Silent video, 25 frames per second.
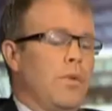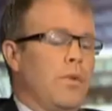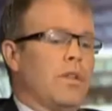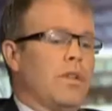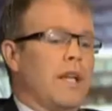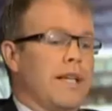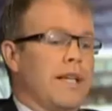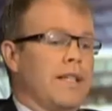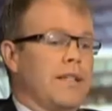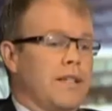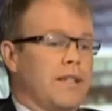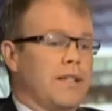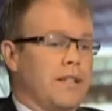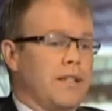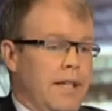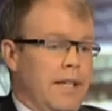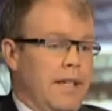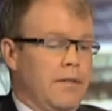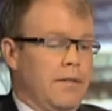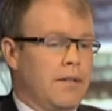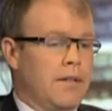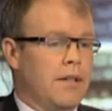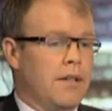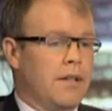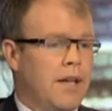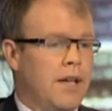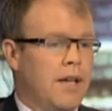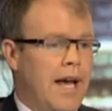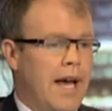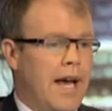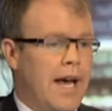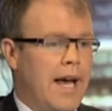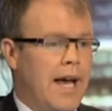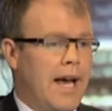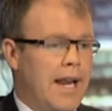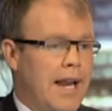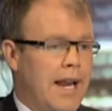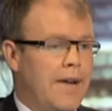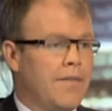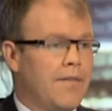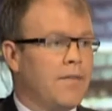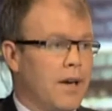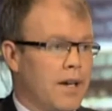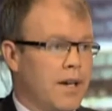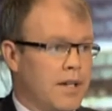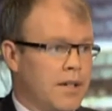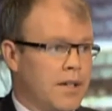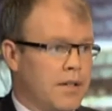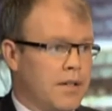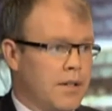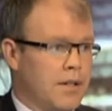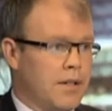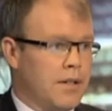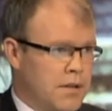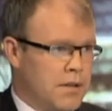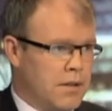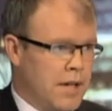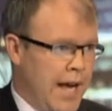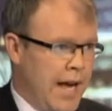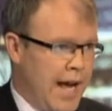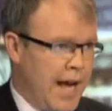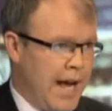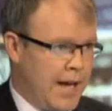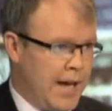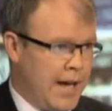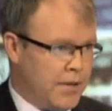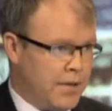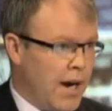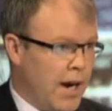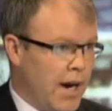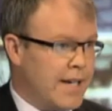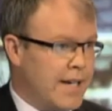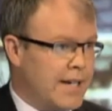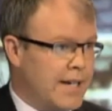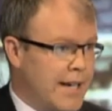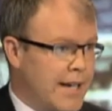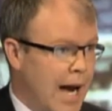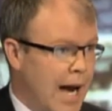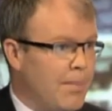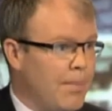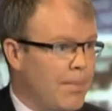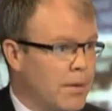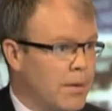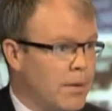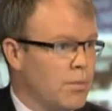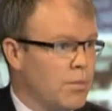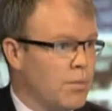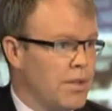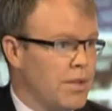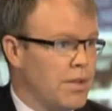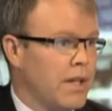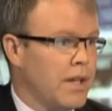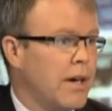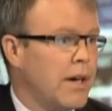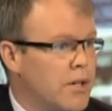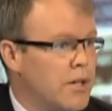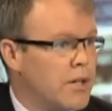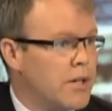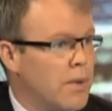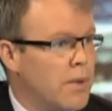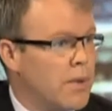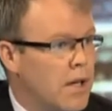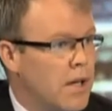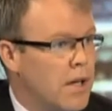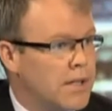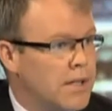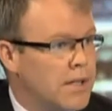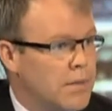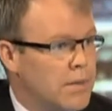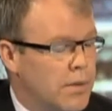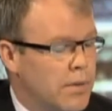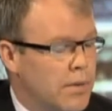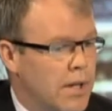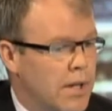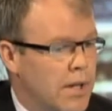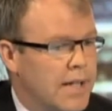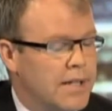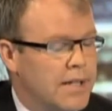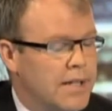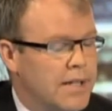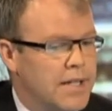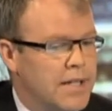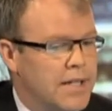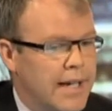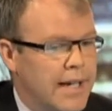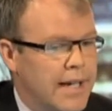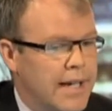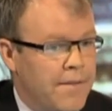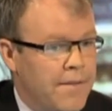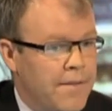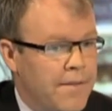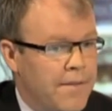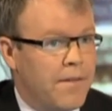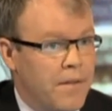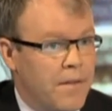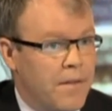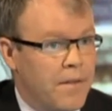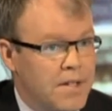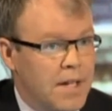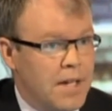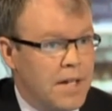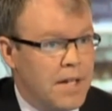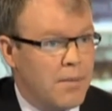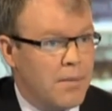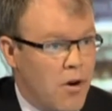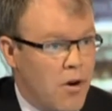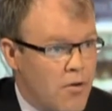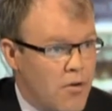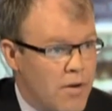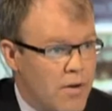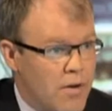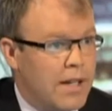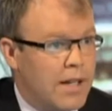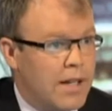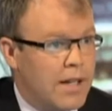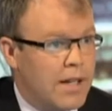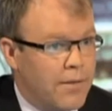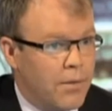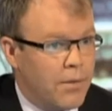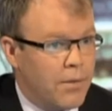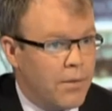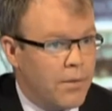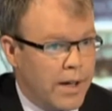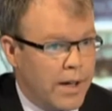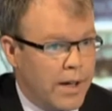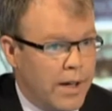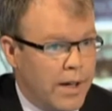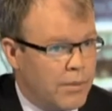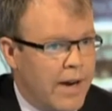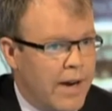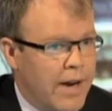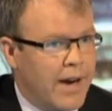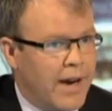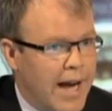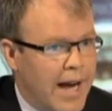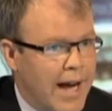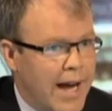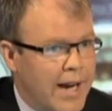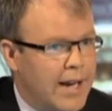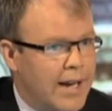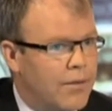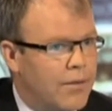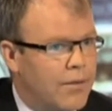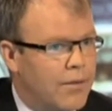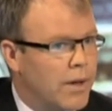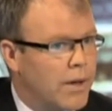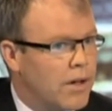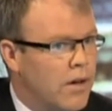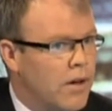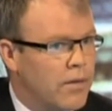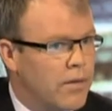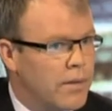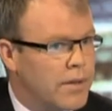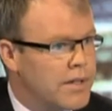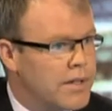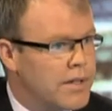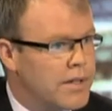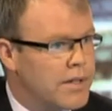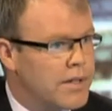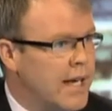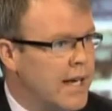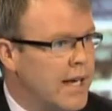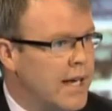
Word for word: We would like to see uh, a left-right uh, divide happen within Irish politics. We would like to see, for the first time, a real left wing. We've never had a left wing government.